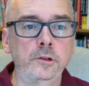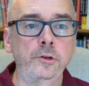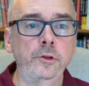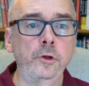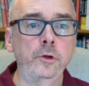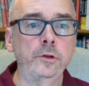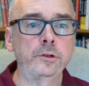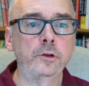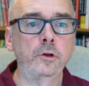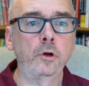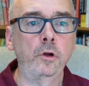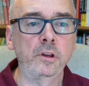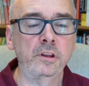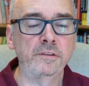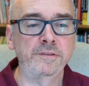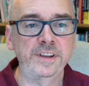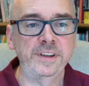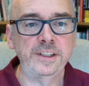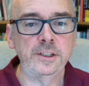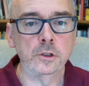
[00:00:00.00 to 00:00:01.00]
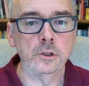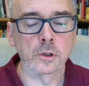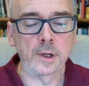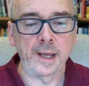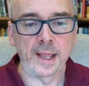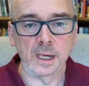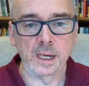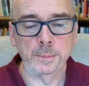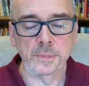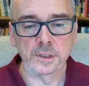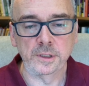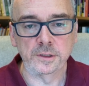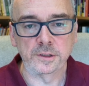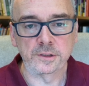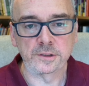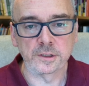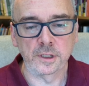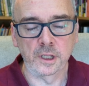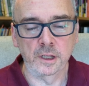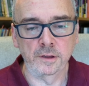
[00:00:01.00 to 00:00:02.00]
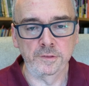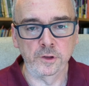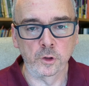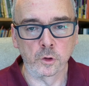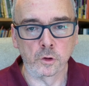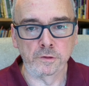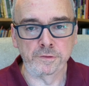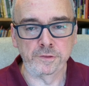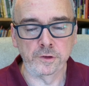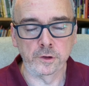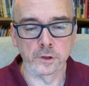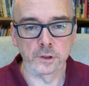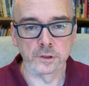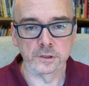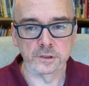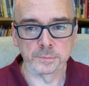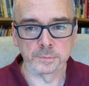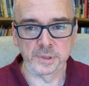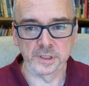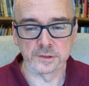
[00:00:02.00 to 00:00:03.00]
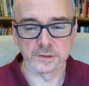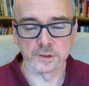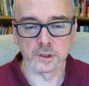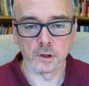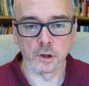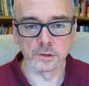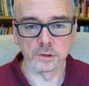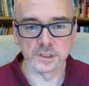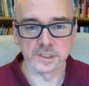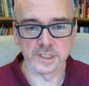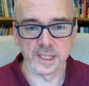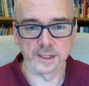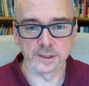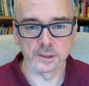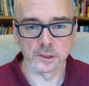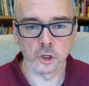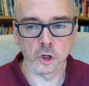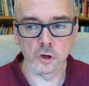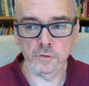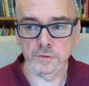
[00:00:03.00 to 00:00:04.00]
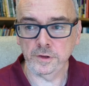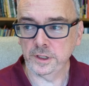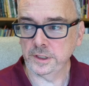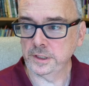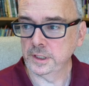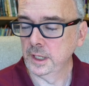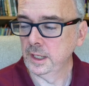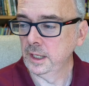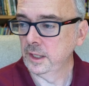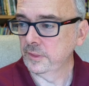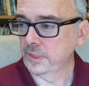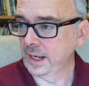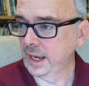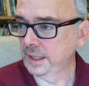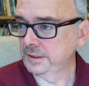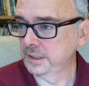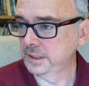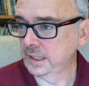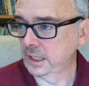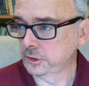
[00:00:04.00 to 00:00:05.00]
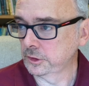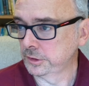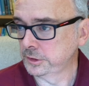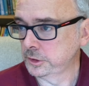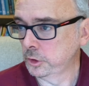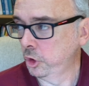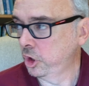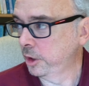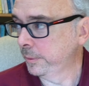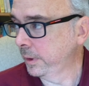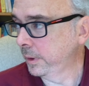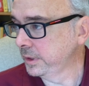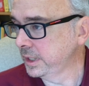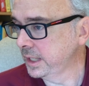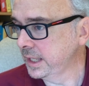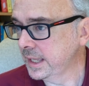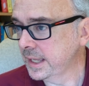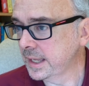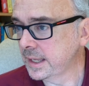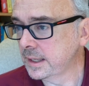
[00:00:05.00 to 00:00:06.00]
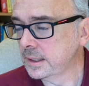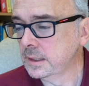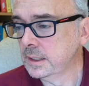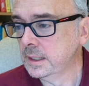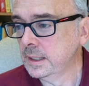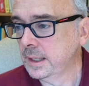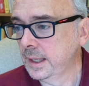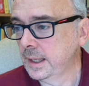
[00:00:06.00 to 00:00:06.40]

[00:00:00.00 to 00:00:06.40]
So those are all the video elements of your first piece of content covered. The last thing I'll just talk about here